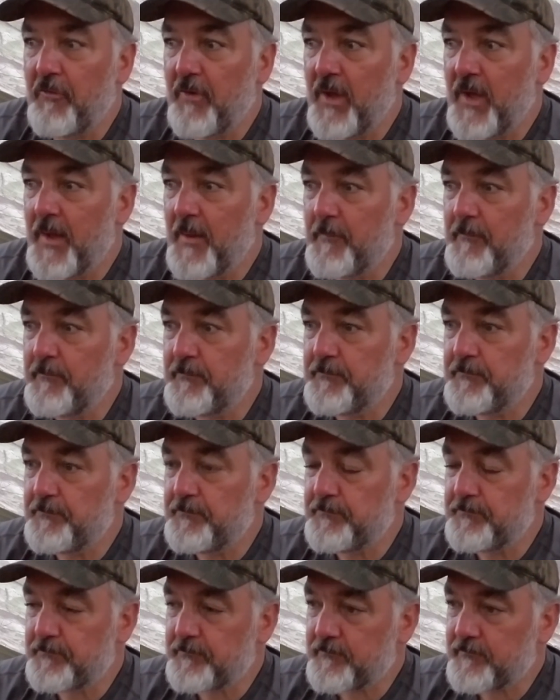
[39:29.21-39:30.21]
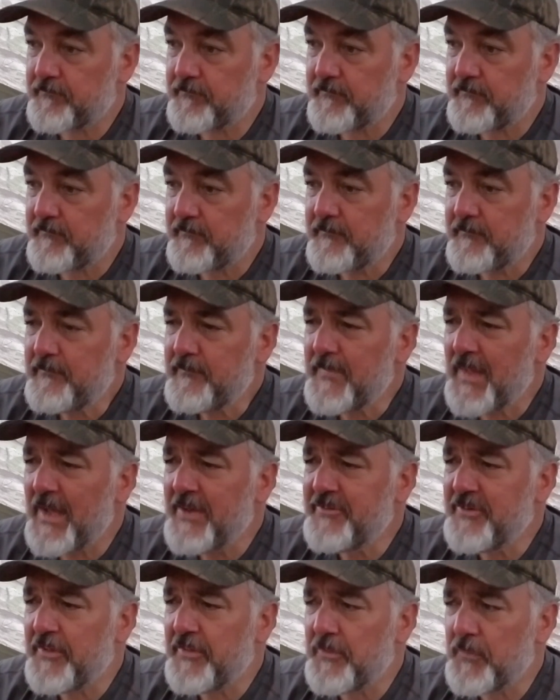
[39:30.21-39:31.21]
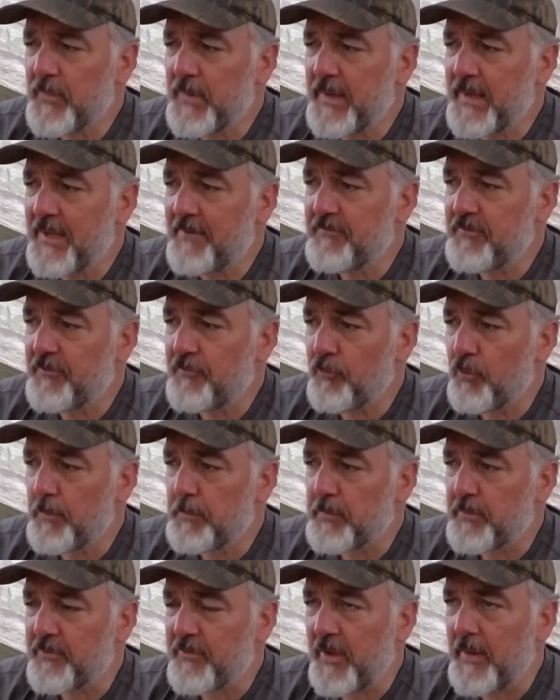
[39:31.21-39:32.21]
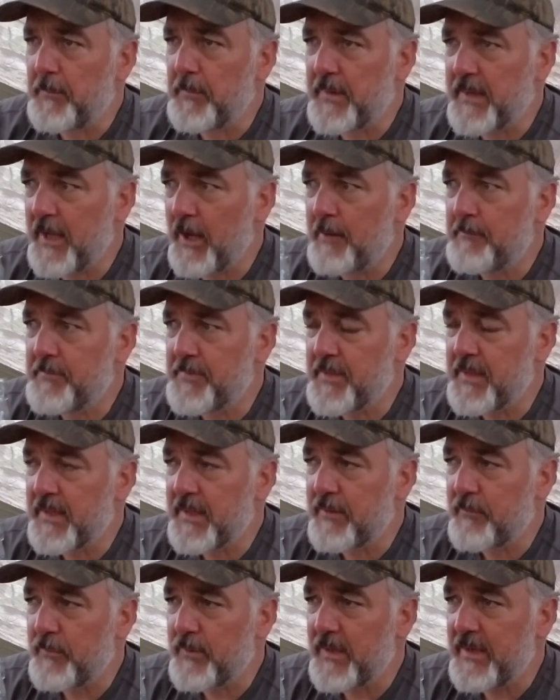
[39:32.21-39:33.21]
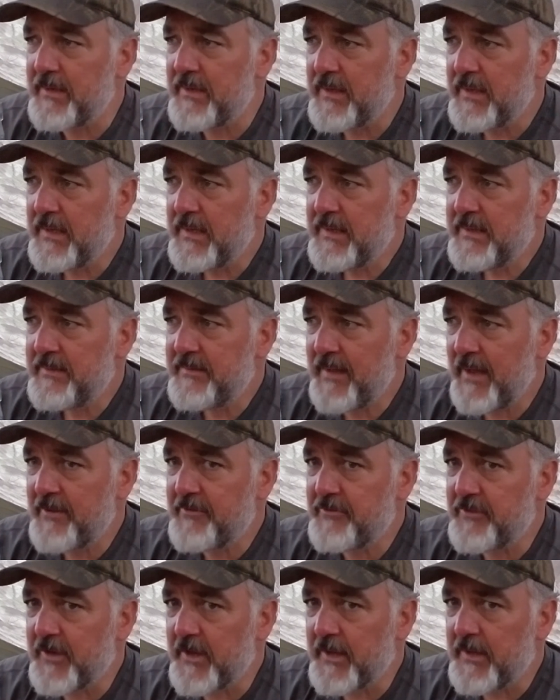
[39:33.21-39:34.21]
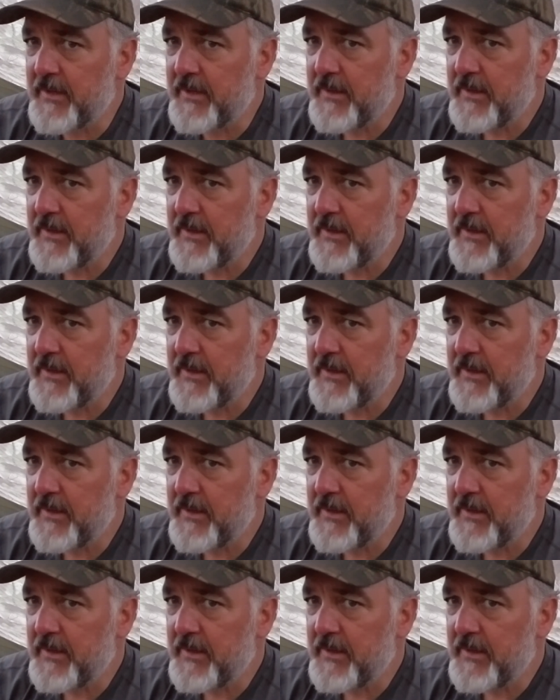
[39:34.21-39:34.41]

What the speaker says: I said 3.5 to 4%, but now I'm thinking when I tested it,